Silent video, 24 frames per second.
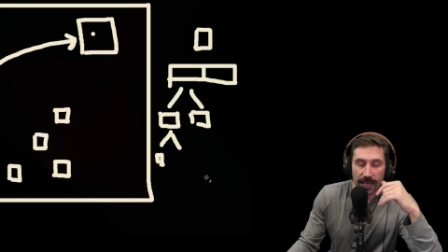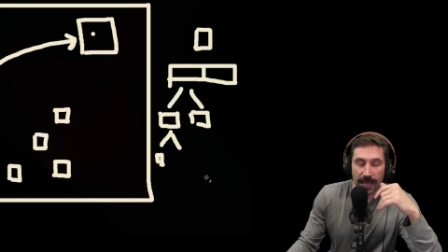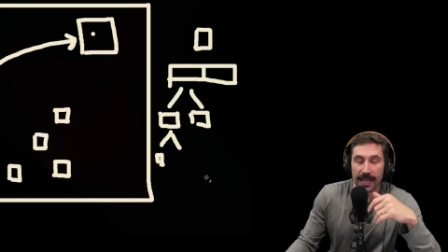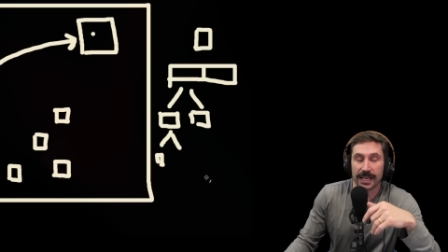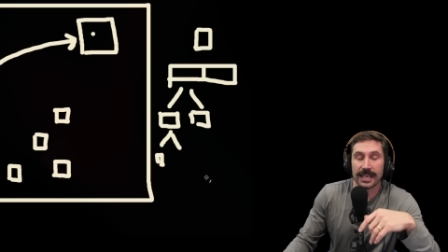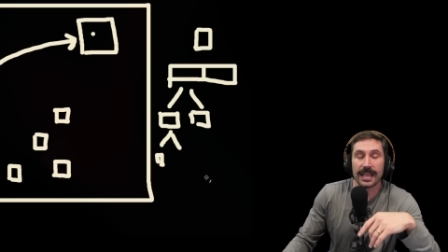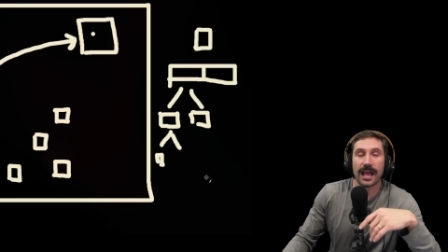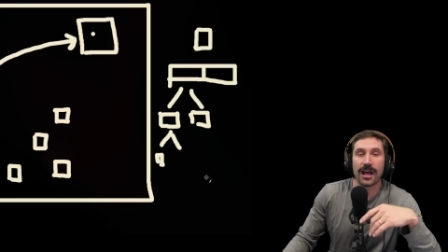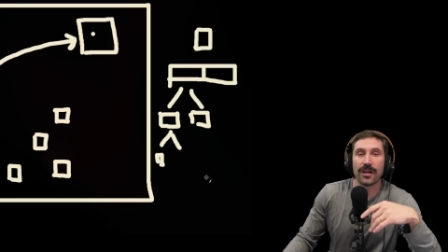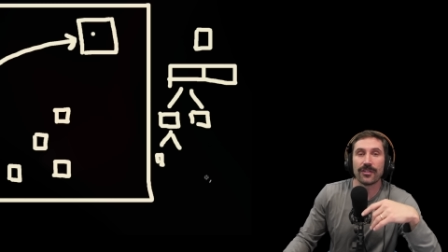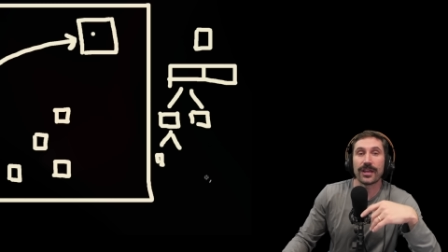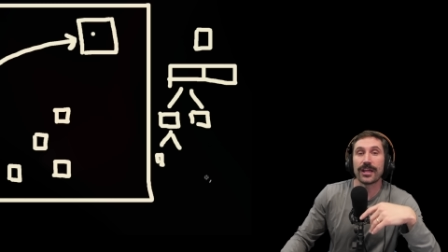and
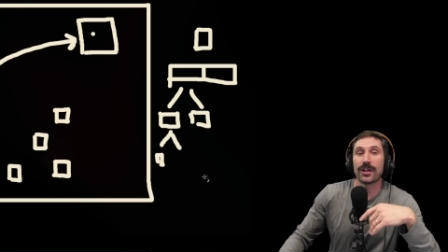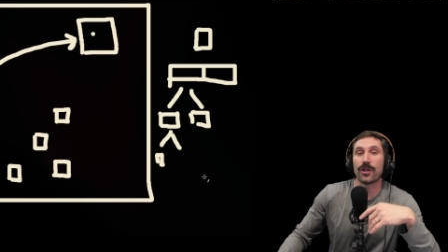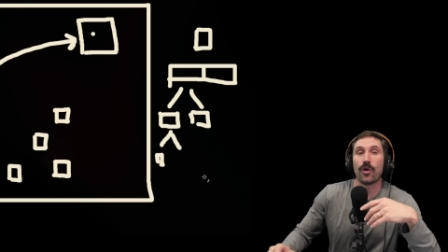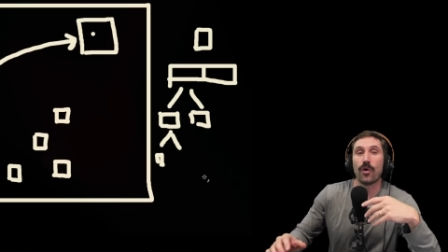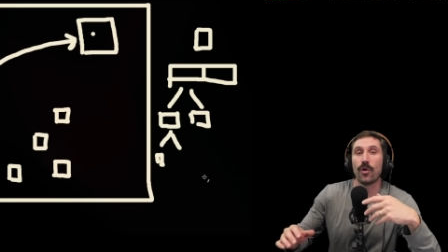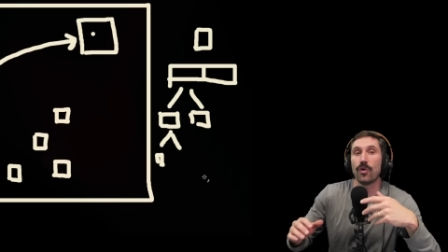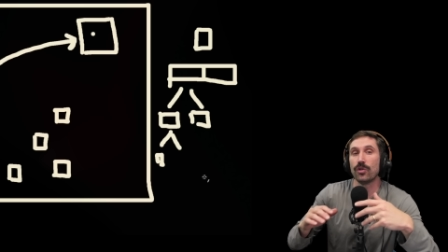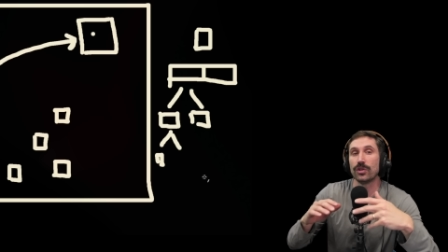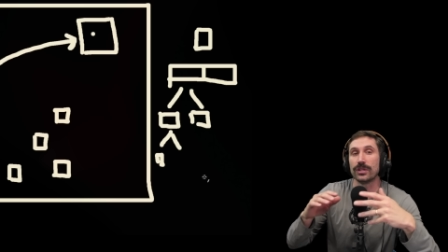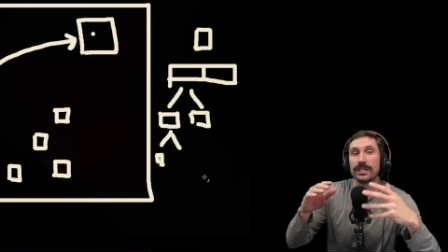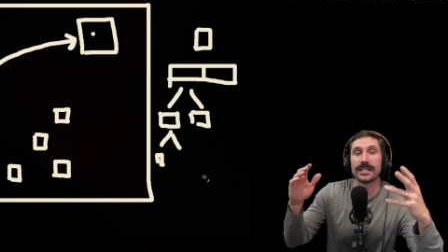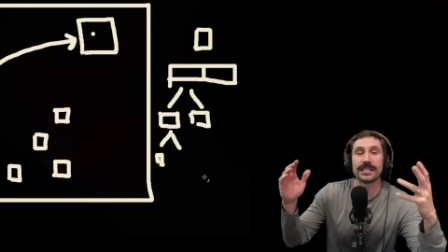now that
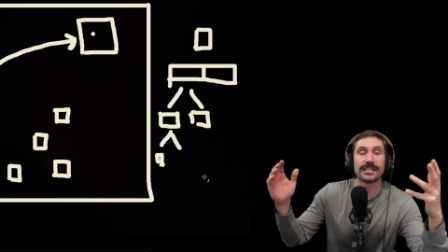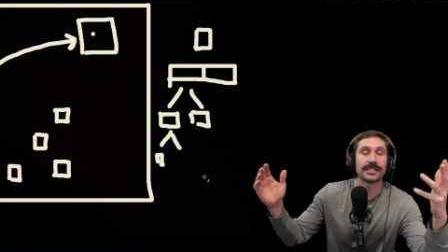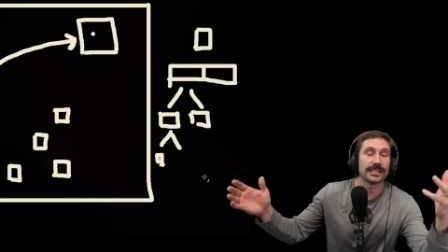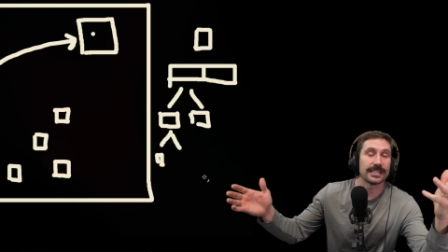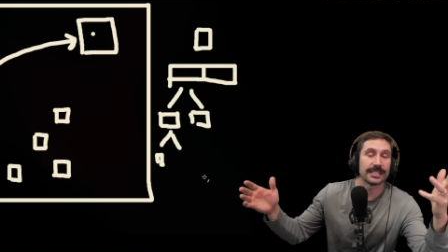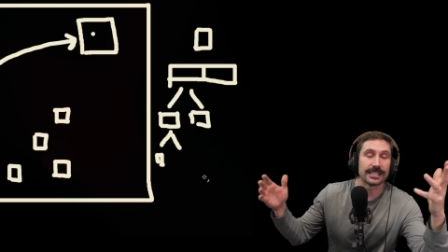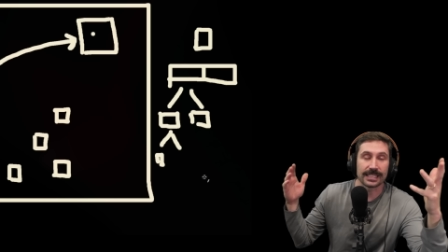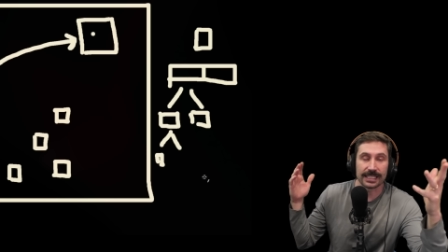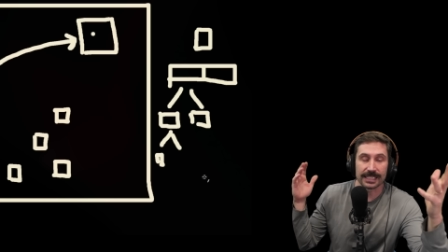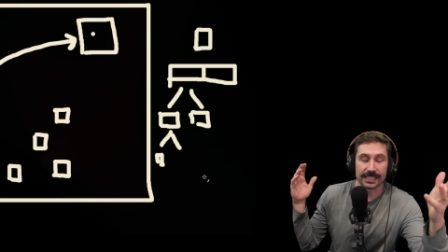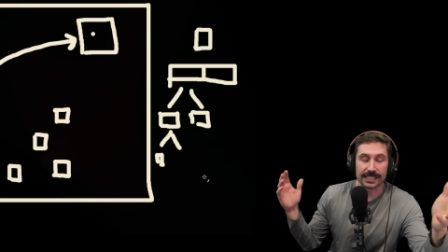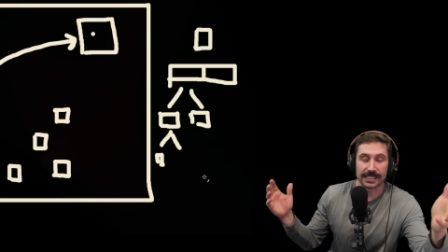whole list
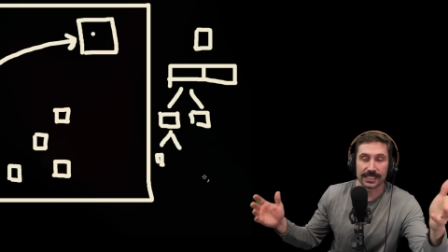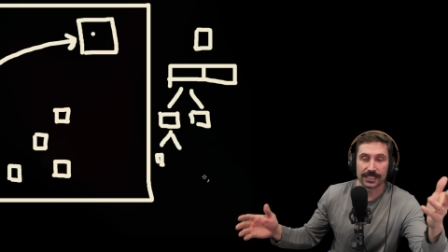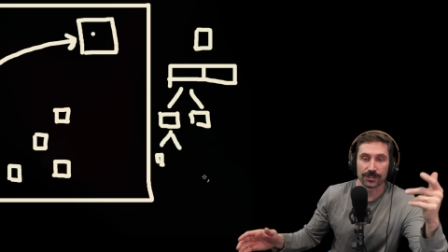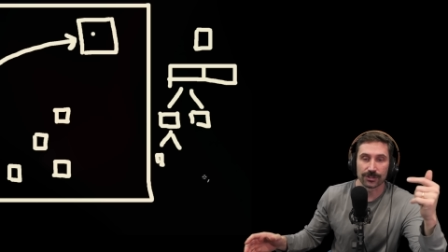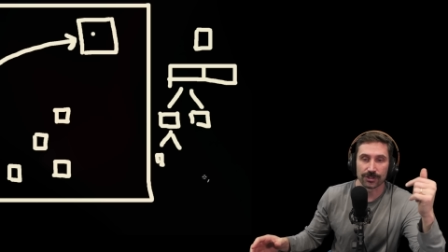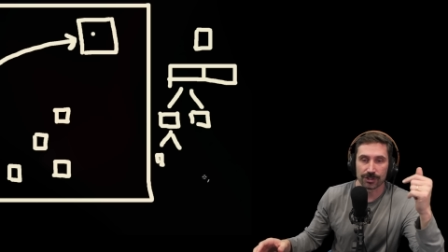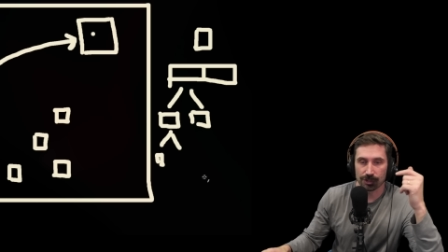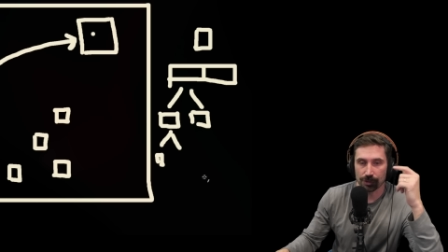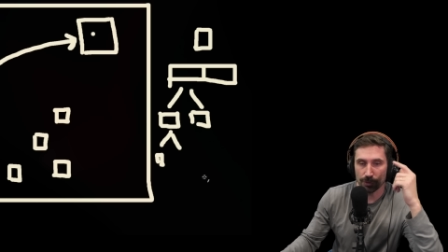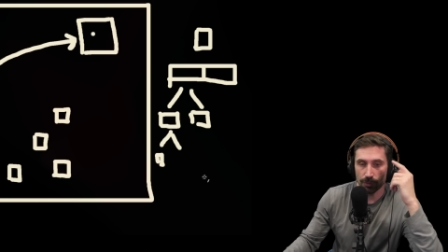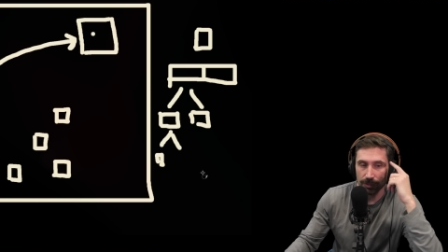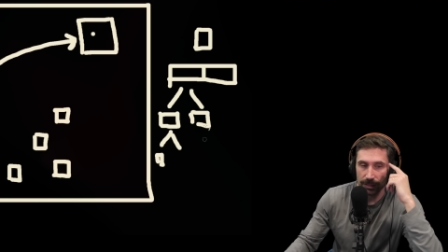is considered
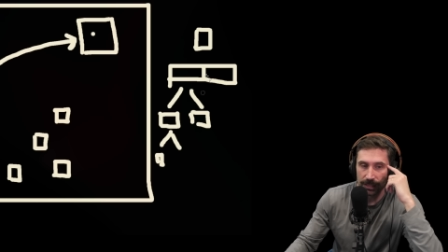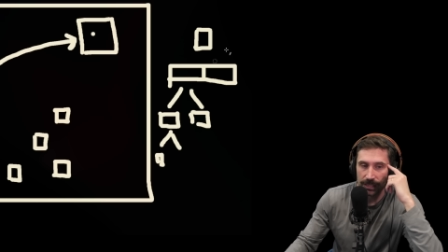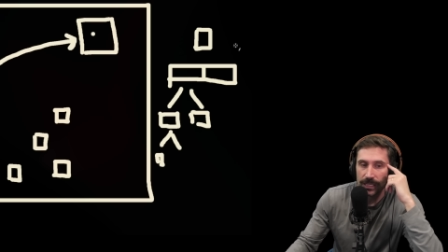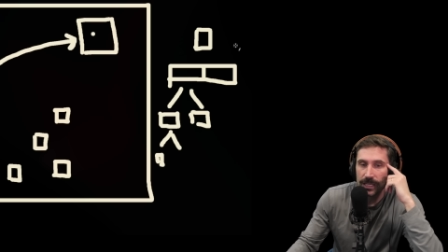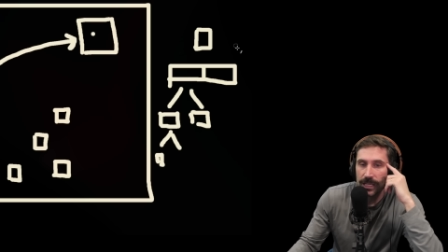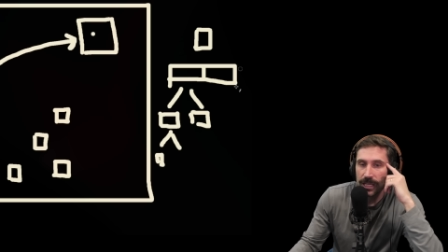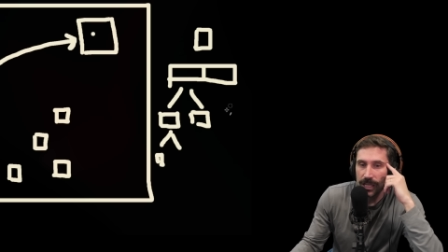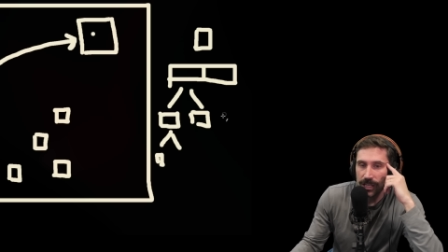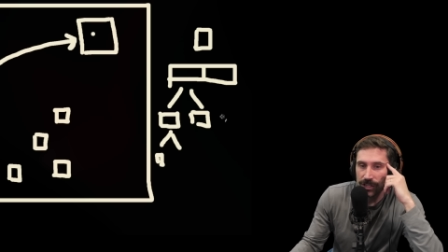sorted